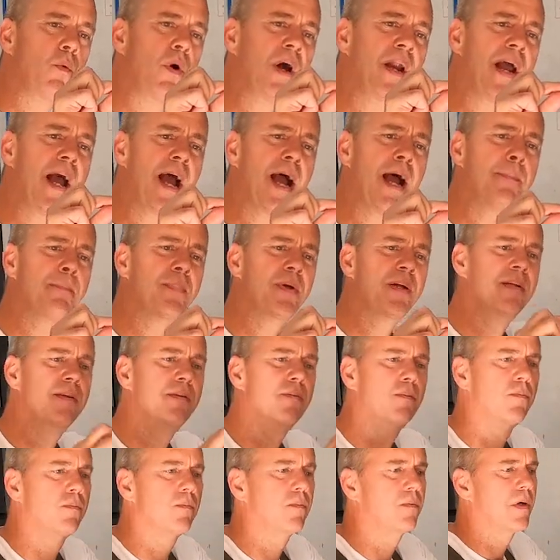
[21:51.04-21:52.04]
What
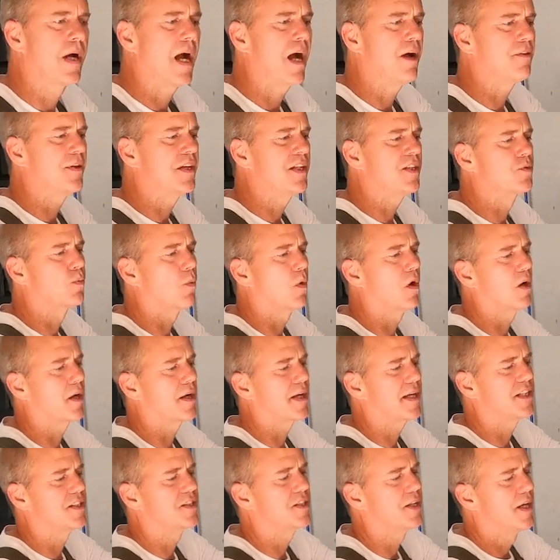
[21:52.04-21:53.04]
happened, how these
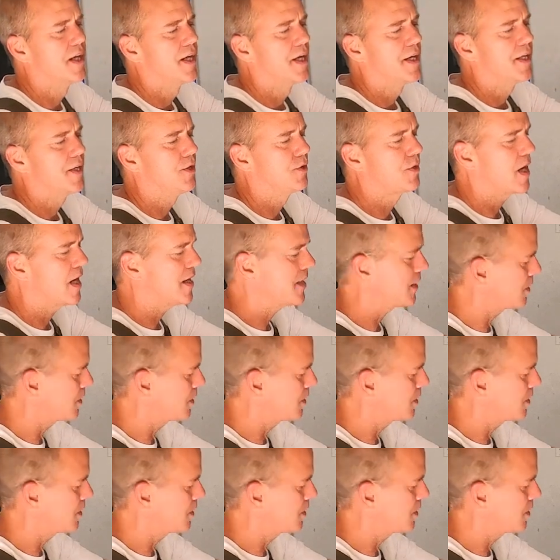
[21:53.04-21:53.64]
work is you